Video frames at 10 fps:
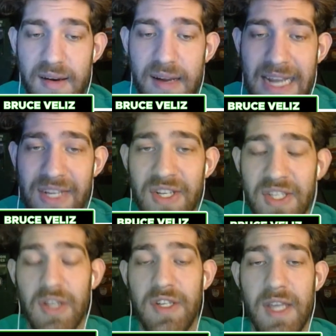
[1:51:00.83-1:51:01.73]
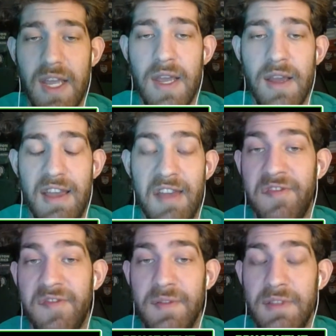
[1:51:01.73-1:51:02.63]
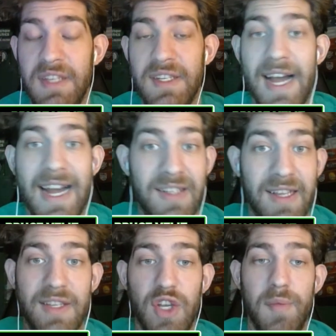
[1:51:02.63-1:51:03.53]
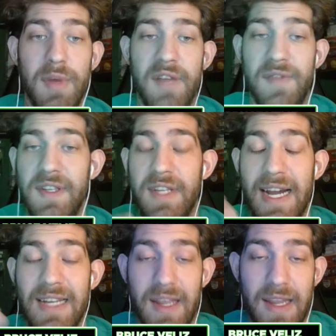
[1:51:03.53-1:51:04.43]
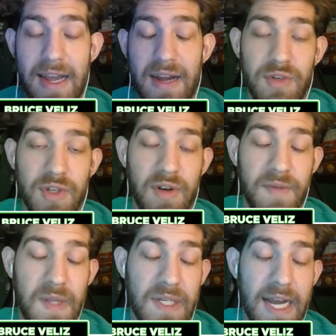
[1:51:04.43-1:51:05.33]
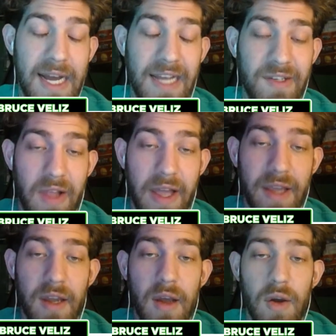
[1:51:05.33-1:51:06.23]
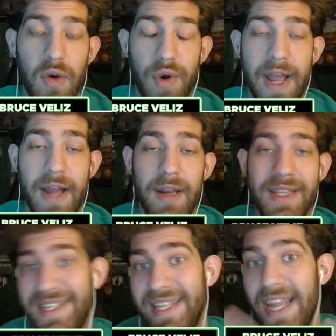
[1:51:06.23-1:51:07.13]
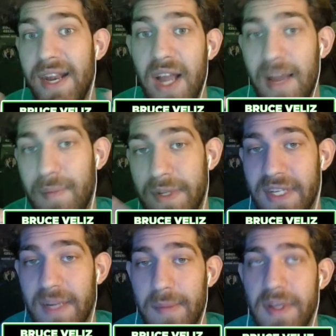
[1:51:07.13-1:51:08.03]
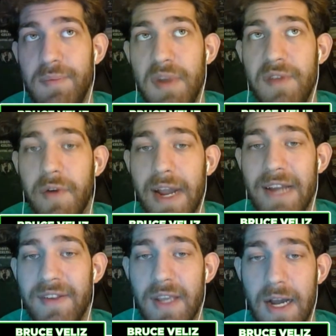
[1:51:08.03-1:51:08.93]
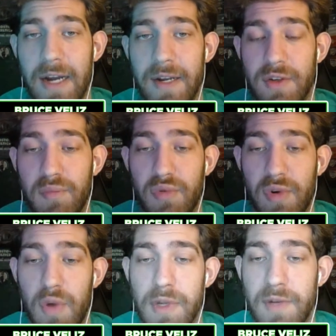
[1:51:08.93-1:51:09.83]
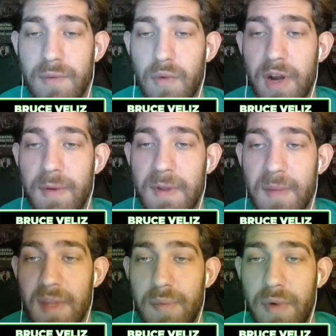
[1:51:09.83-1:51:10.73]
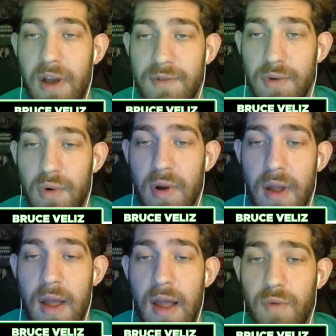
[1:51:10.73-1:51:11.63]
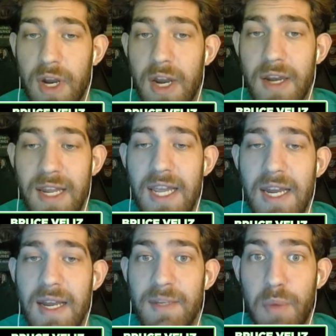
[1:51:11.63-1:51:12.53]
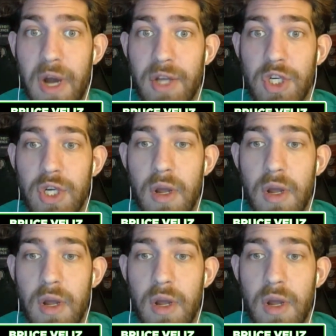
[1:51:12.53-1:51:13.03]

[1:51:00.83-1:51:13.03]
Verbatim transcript: And just to see if these guys like Tillman, if these guys like Hauser, if these guys like Kornet can stand up to some of these beefier guys like Giannis or Brook Lopez if we run into them in the playoffs, or if we're going to need as much